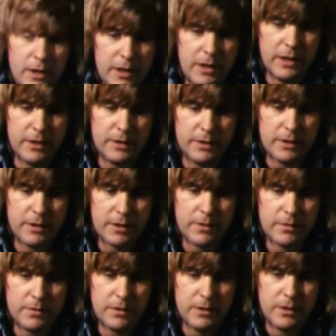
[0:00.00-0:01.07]

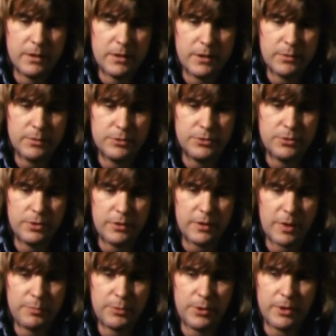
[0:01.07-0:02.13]
recording-wise went. It was during
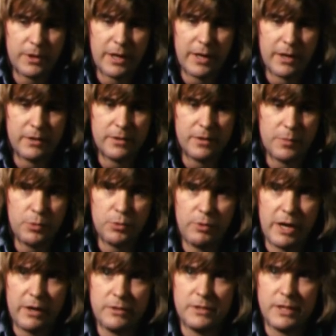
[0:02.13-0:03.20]
that period I had a number of
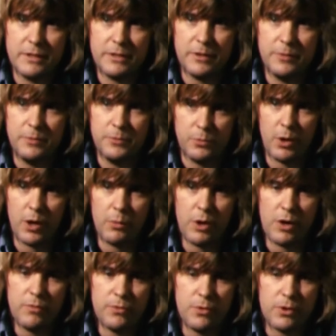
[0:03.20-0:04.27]
records that did quite
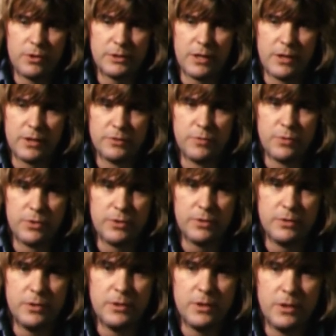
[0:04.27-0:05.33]
well for us, and I was voted
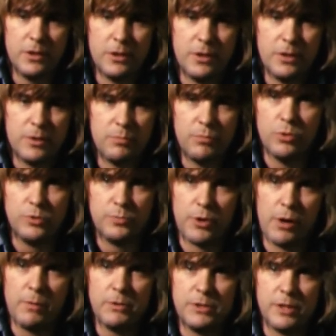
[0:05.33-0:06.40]
most
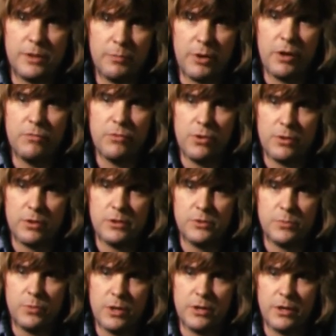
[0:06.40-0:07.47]
promising male
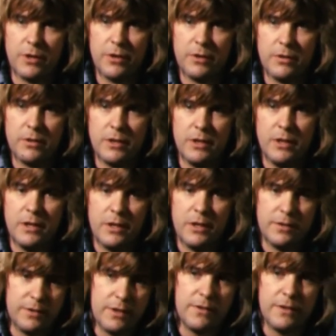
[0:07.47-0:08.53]
vocalist 1 year.
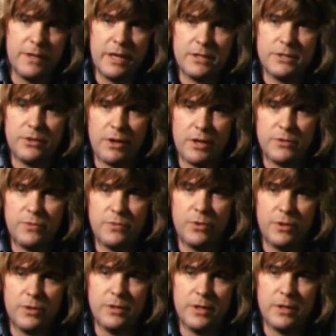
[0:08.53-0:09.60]
And then the next year I was
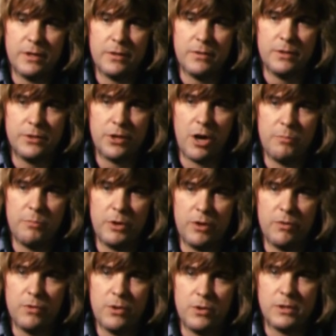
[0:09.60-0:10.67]
voted the top male
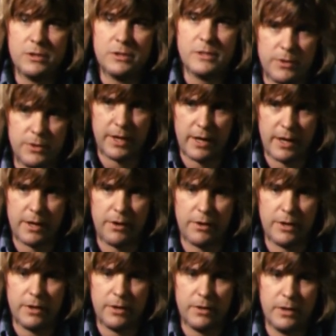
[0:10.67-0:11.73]
vocalist in Canada.
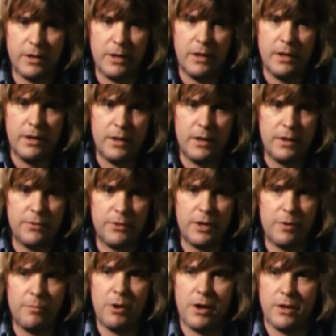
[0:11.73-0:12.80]
And then
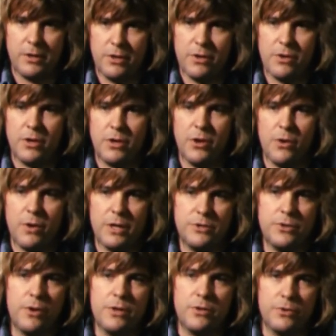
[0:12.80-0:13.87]
about a year ago I
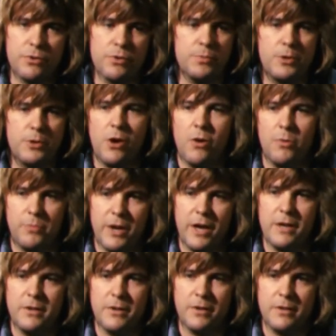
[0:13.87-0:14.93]
joined a group called
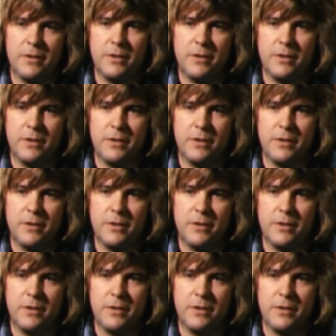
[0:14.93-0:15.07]
Painter,